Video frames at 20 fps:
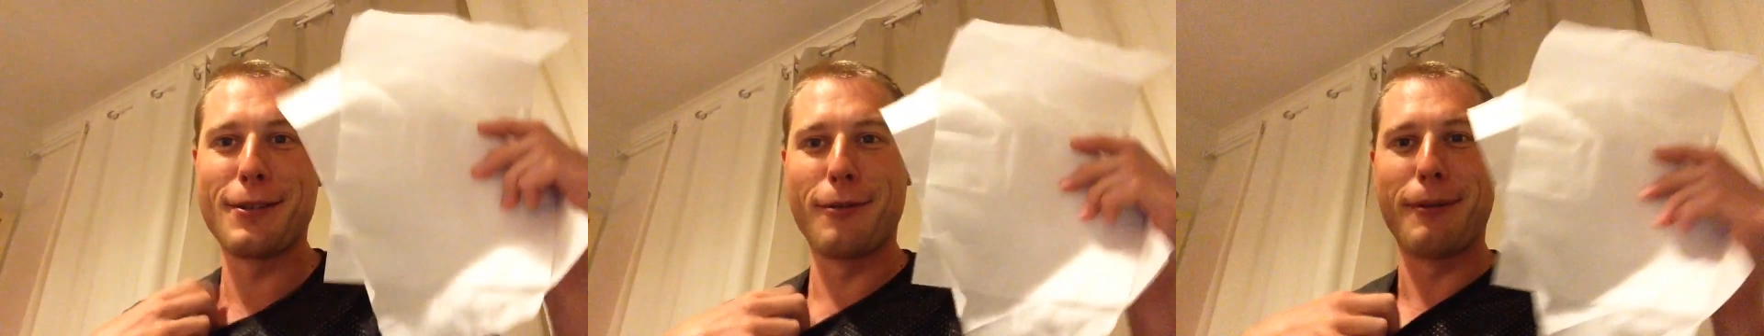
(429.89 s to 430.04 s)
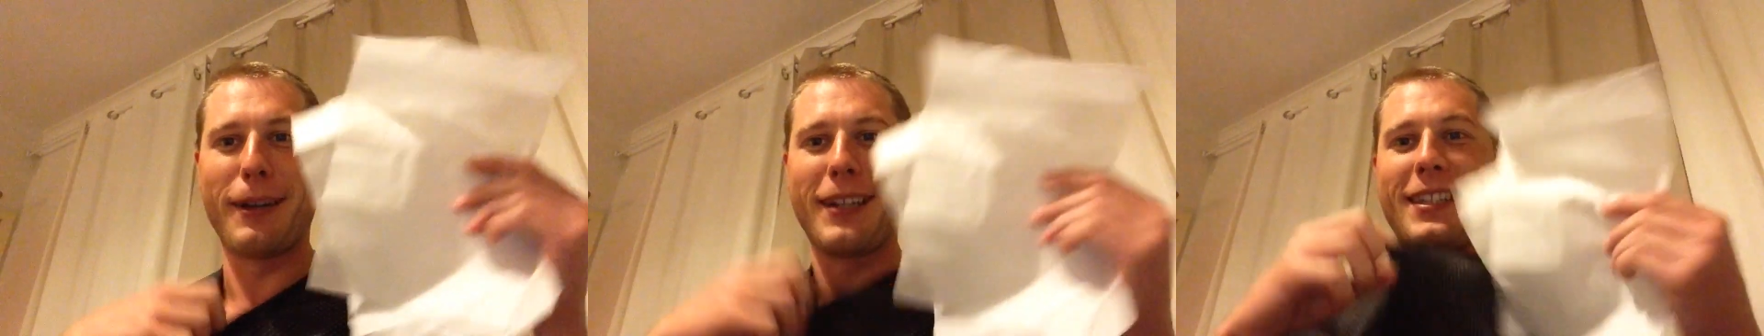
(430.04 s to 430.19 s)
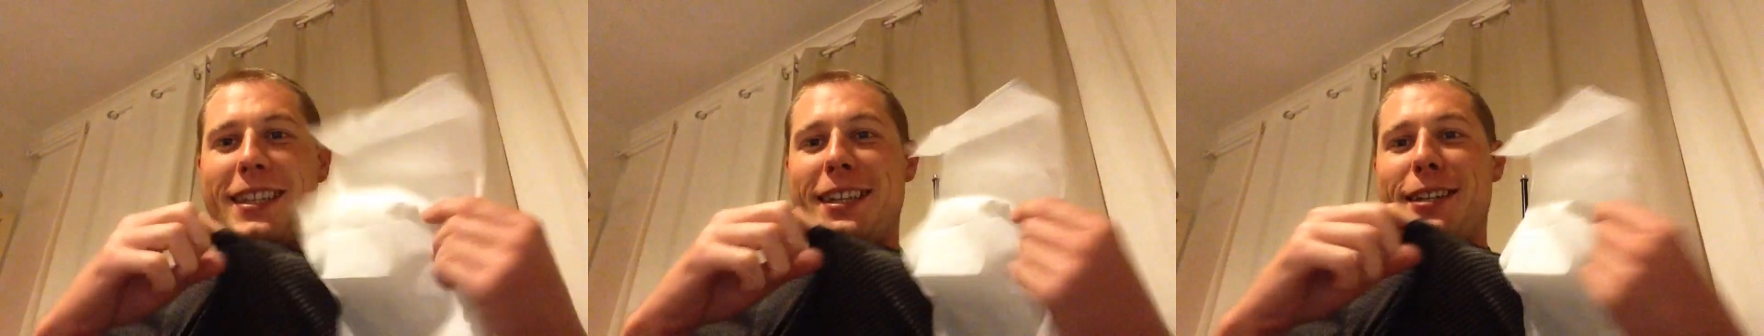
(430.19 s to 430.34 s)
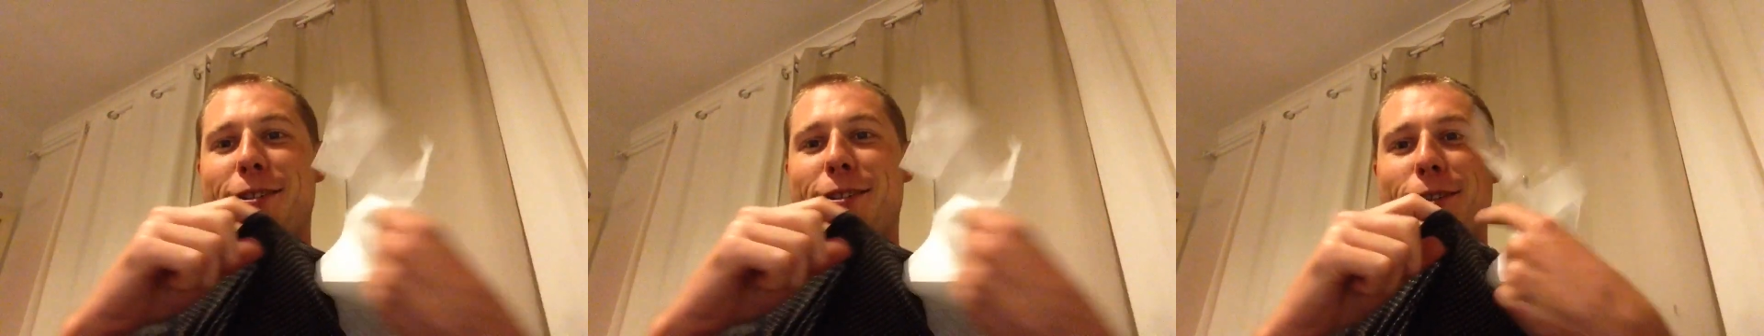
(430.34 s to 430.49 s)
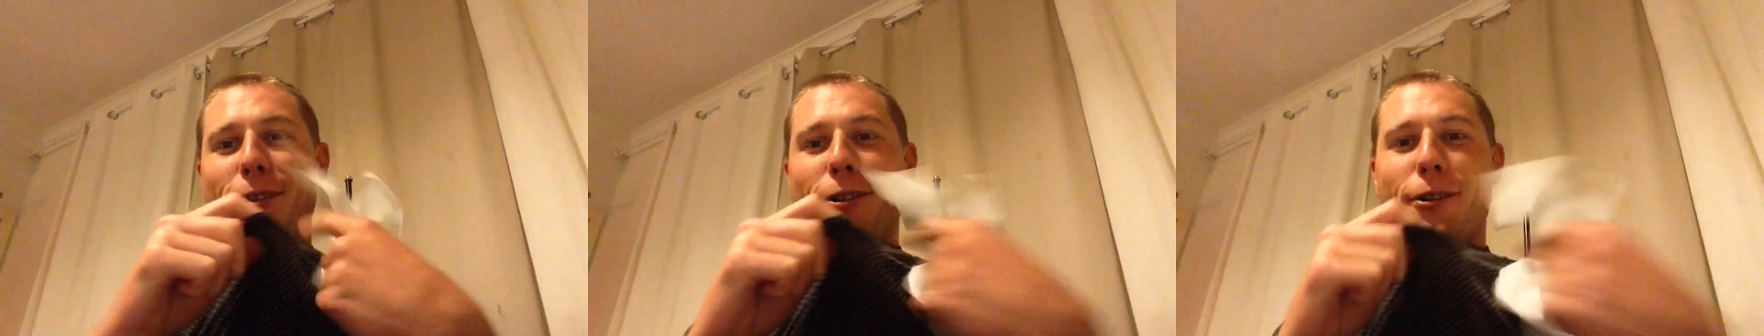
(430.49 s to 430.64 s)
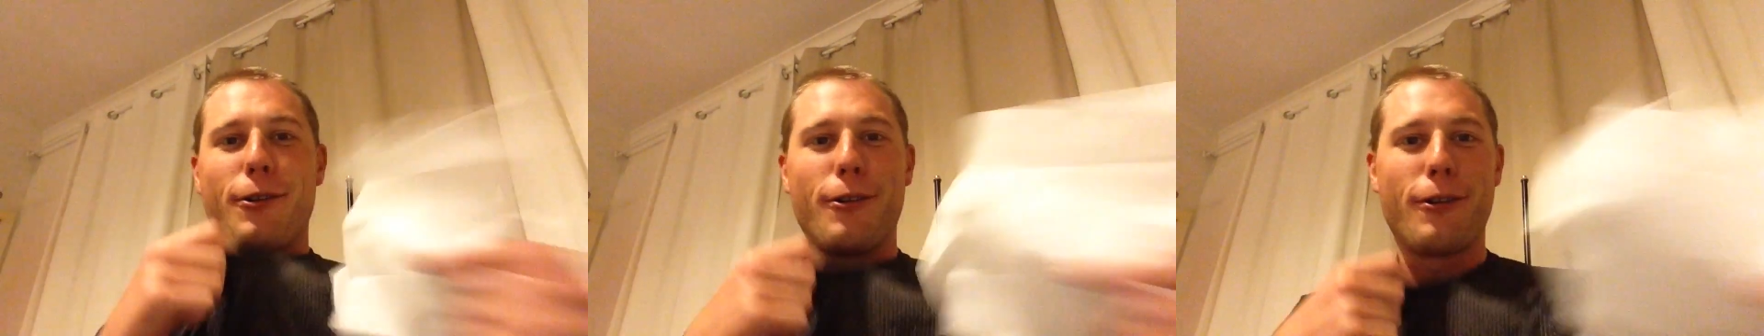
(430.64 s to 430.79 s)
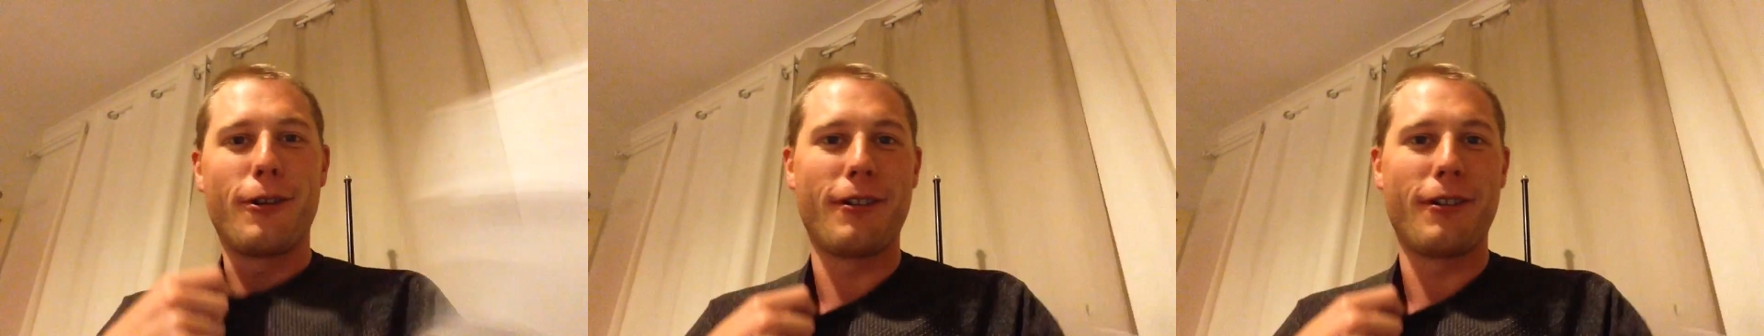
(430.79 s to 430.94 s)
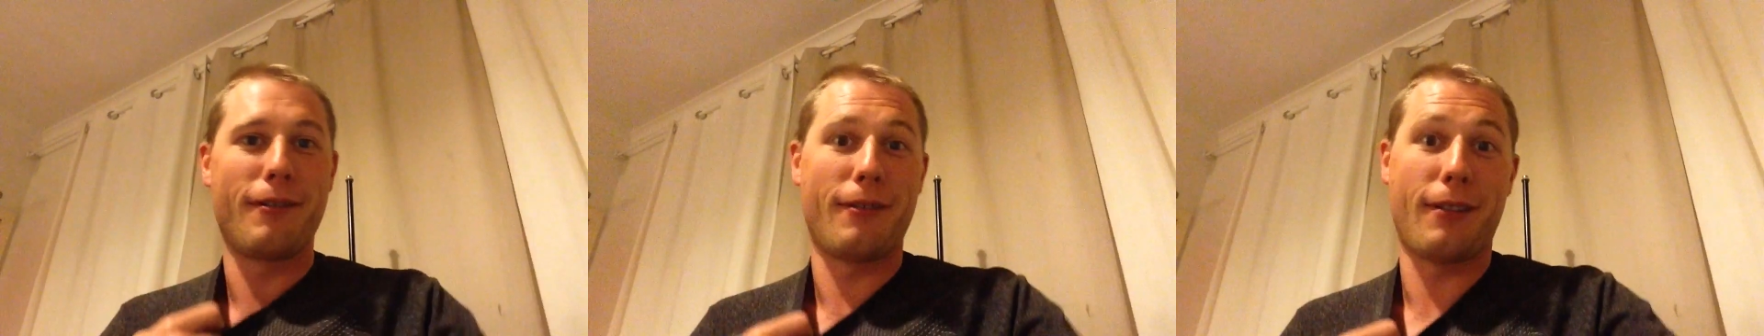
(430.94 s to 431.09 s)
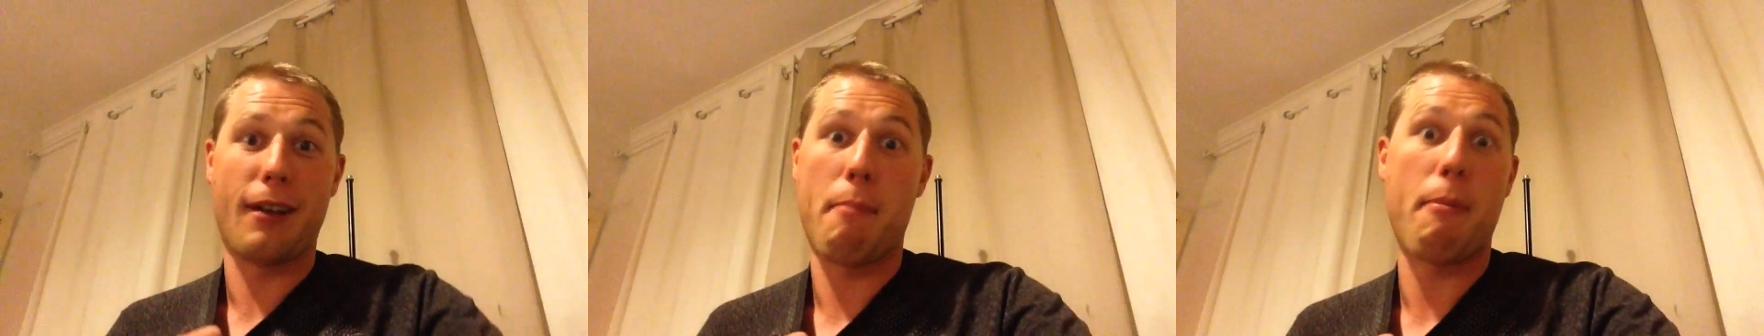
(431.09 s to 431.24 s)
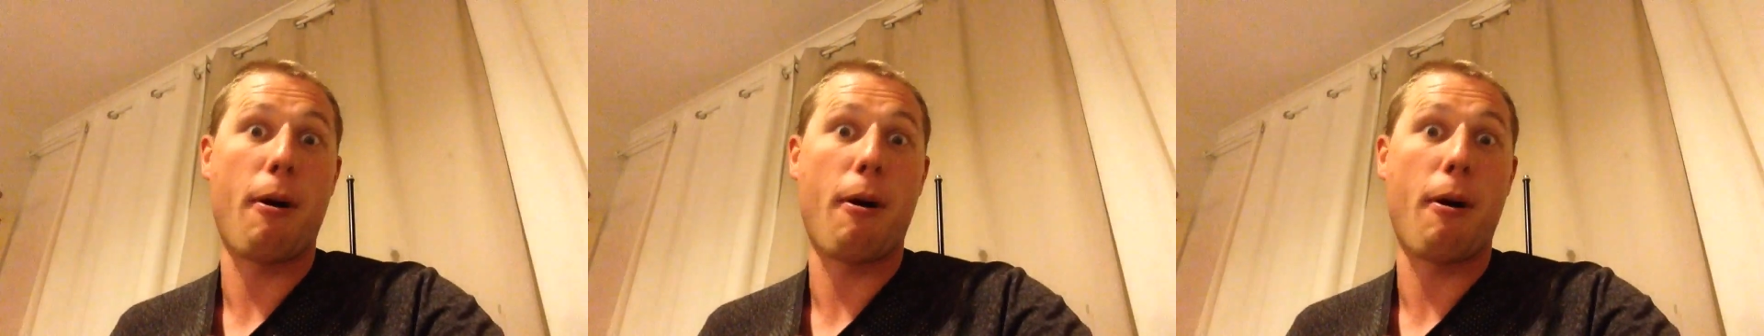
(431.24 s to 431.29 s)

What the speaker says: on my t-shirt or a